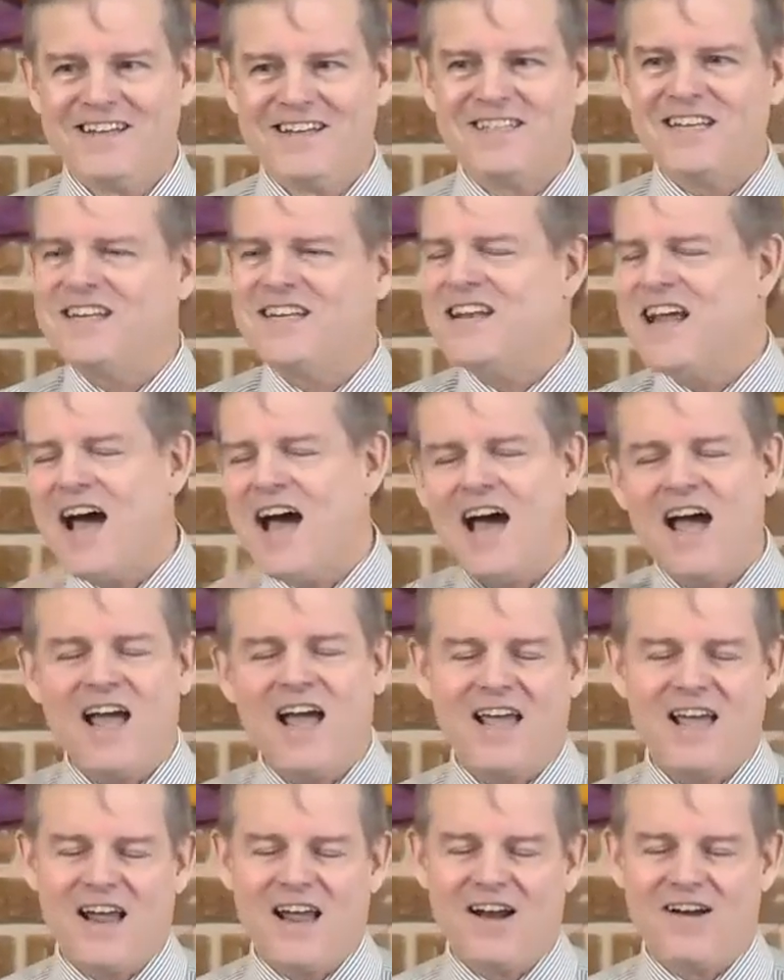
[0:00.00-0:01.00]

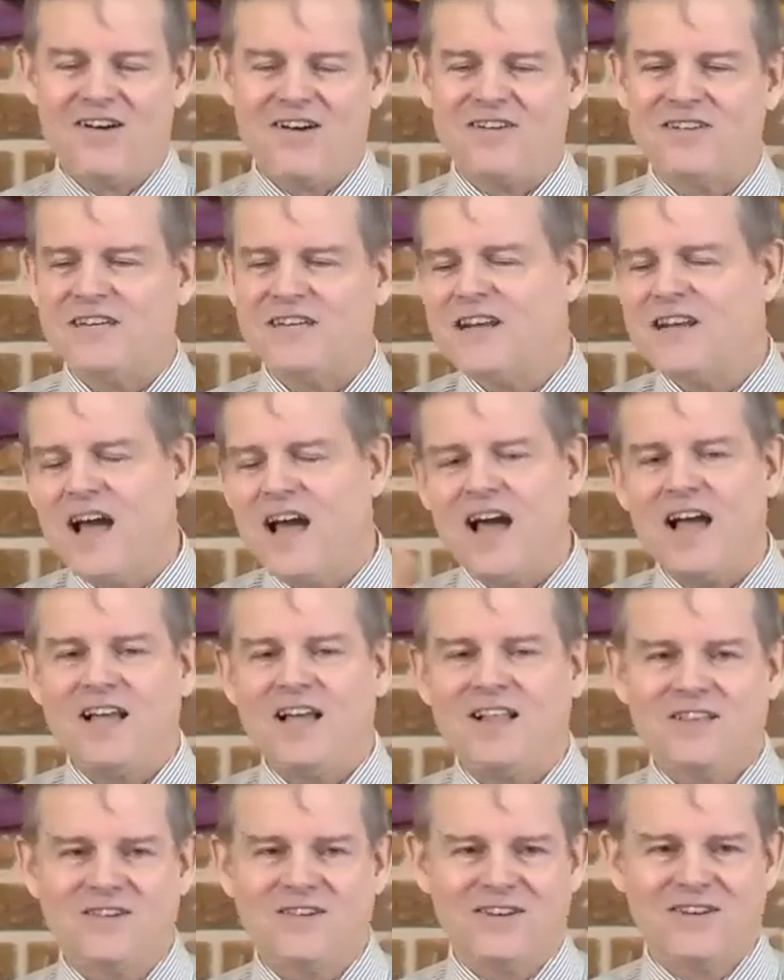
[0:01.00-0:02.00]
Deny error, deny
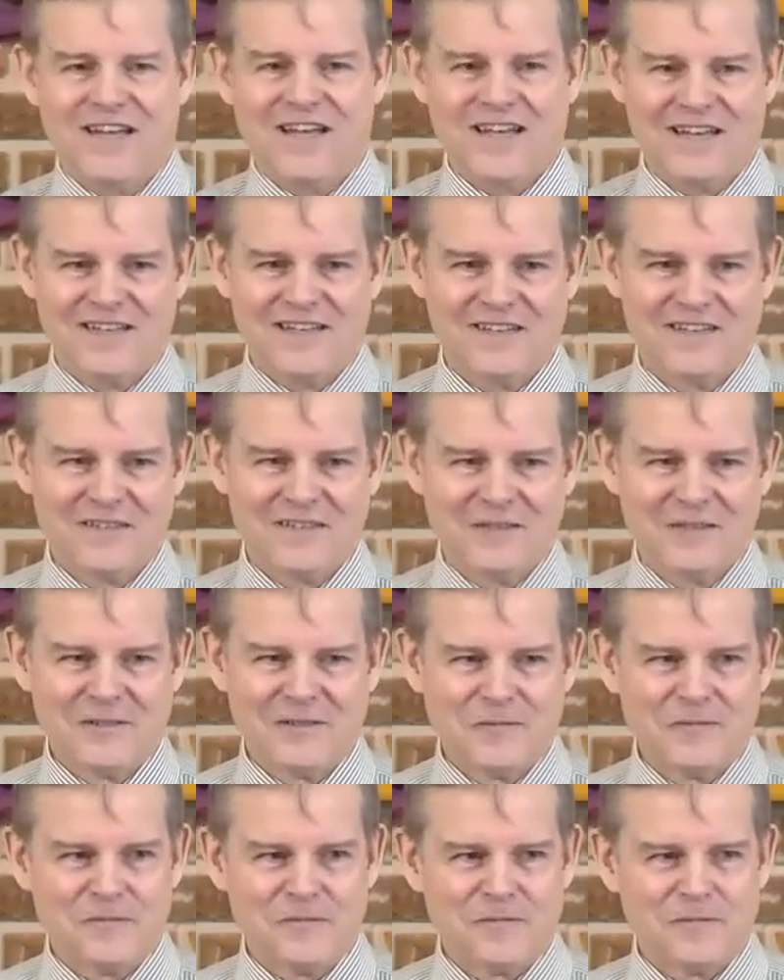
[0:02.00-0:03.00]
learning
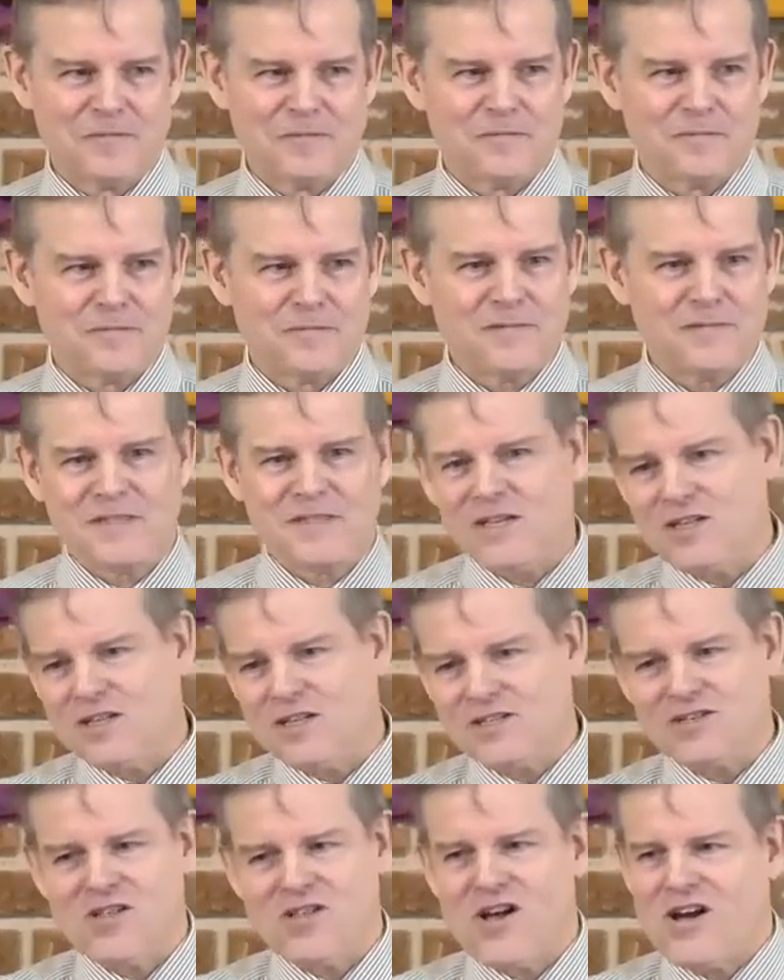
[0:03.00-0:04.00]
until
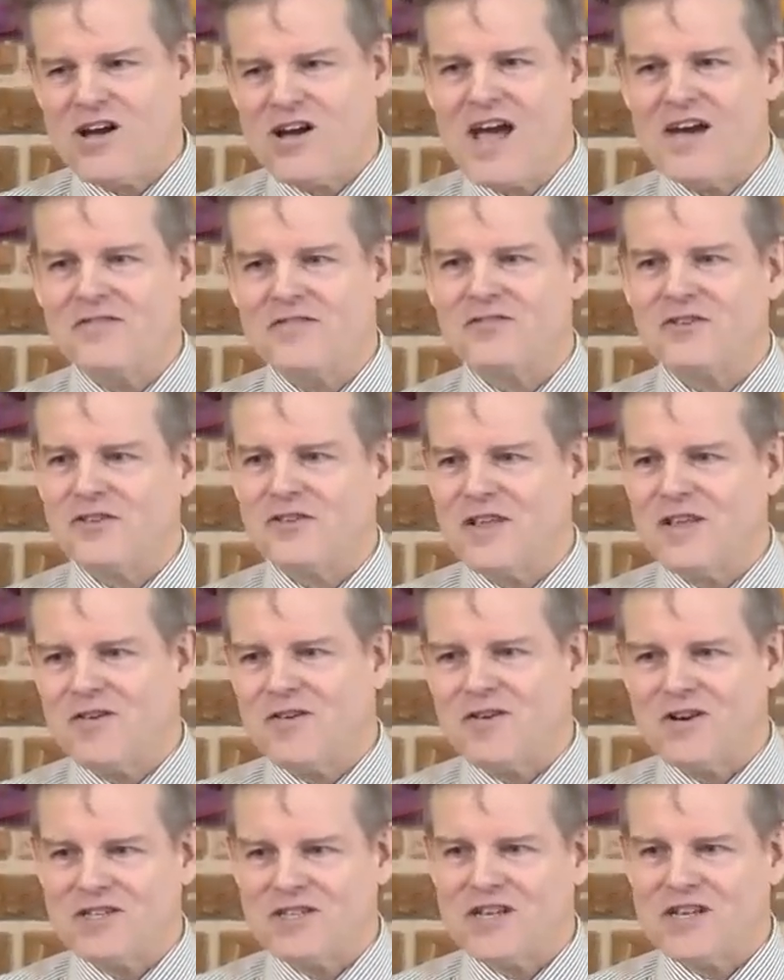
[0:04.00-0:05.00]
it's long after, and they've
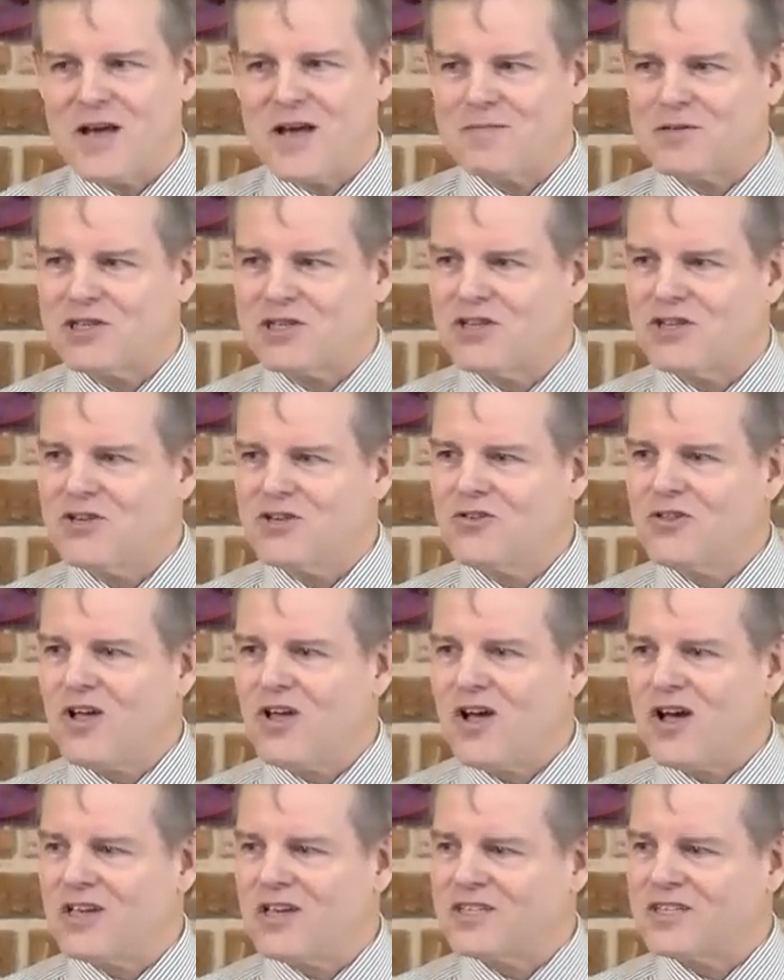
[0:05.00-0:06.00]
already established the new
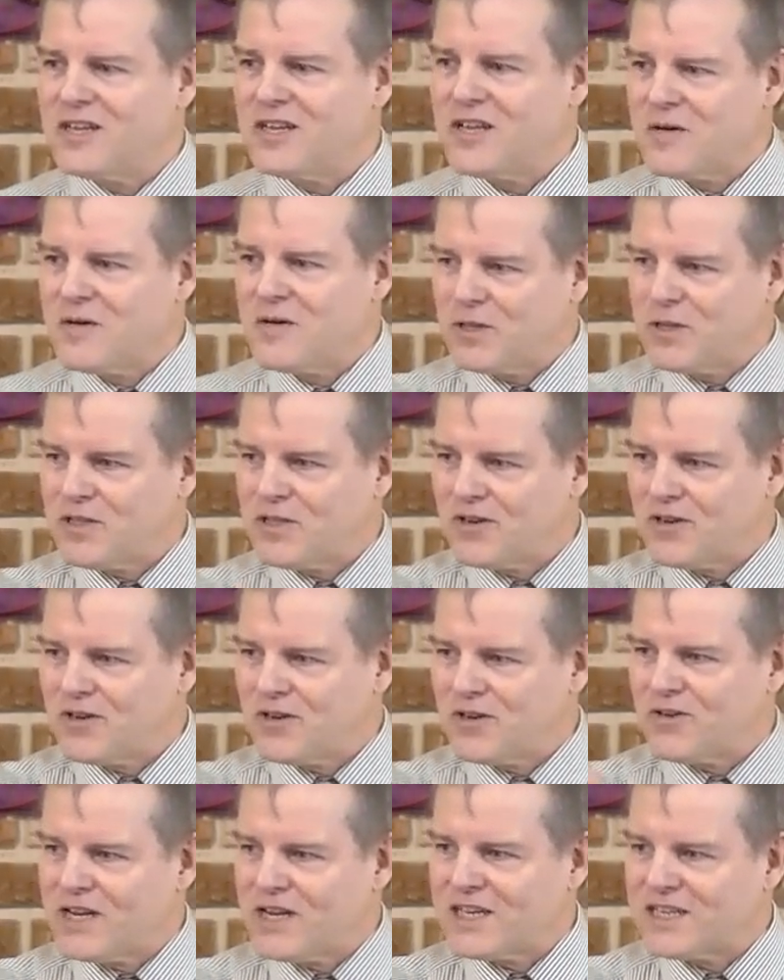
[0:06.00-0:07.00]
laws and put their
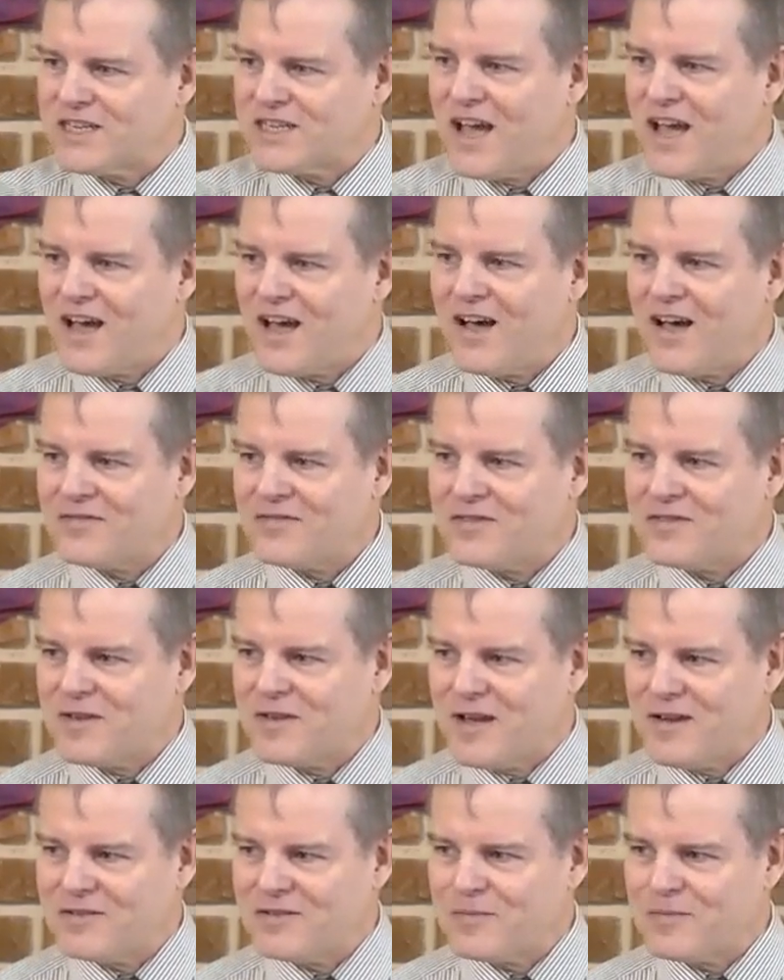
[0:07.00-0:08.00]
critics off
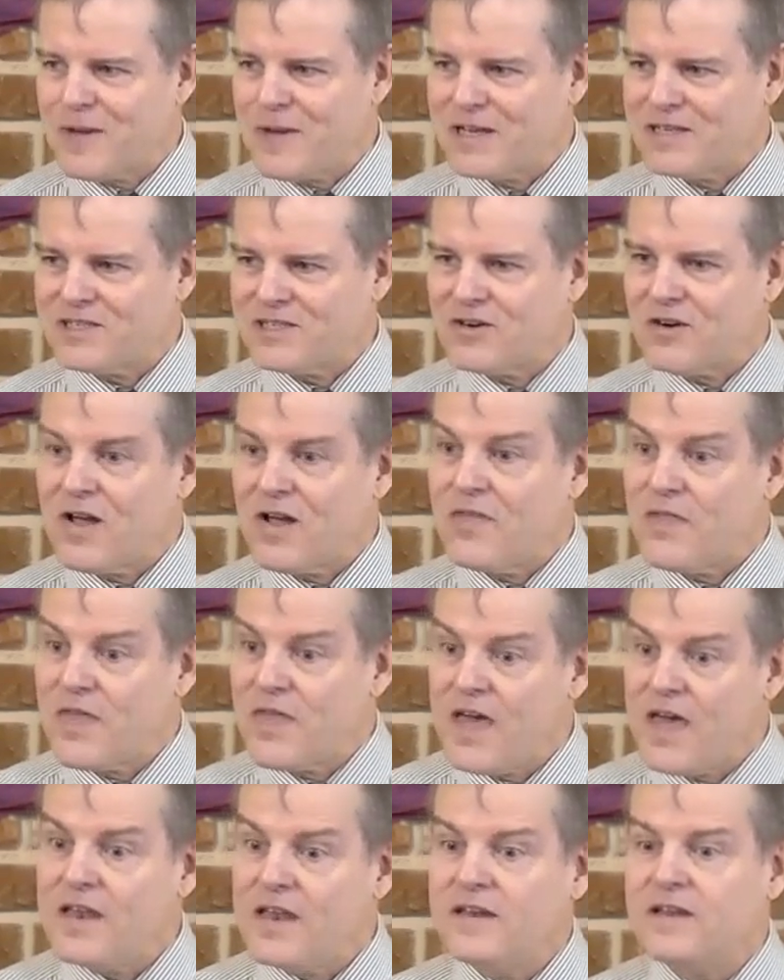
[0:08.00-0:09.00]
to, out to pasture, and
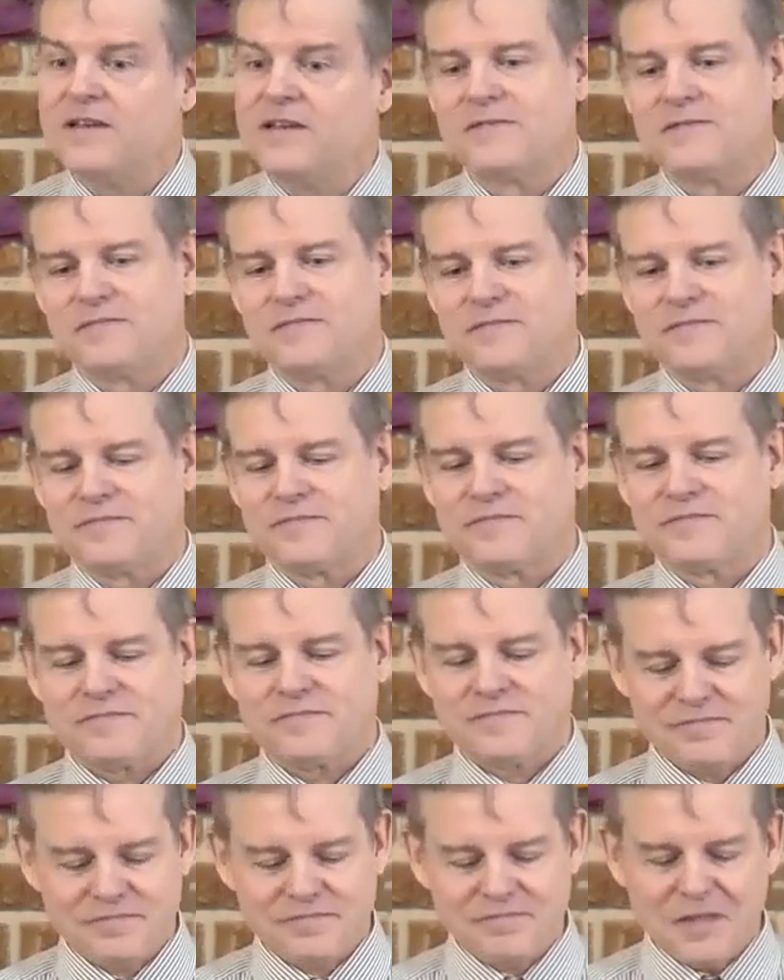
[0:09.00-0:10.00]
then,
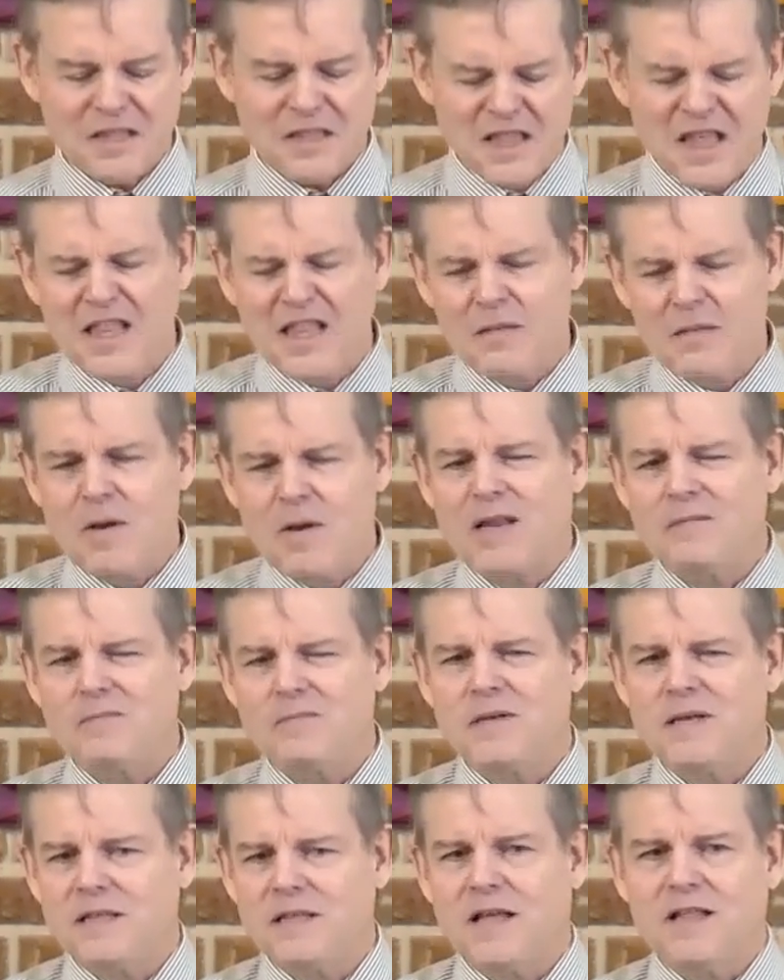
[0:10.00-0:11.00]
then they might
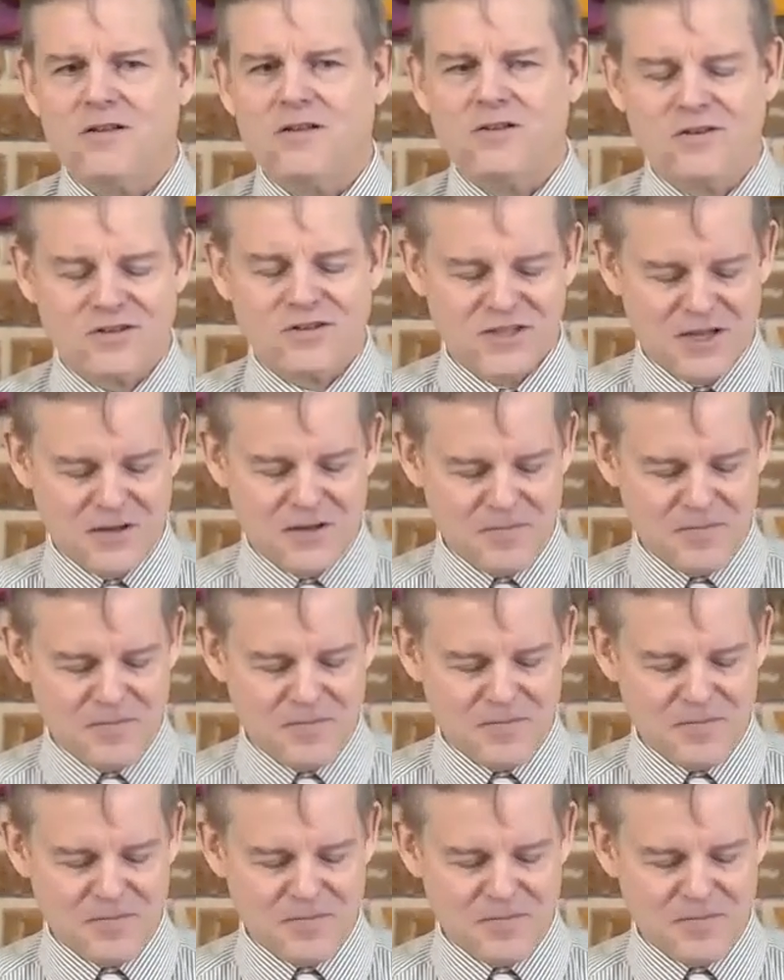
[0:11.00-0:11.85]
admit they learned something.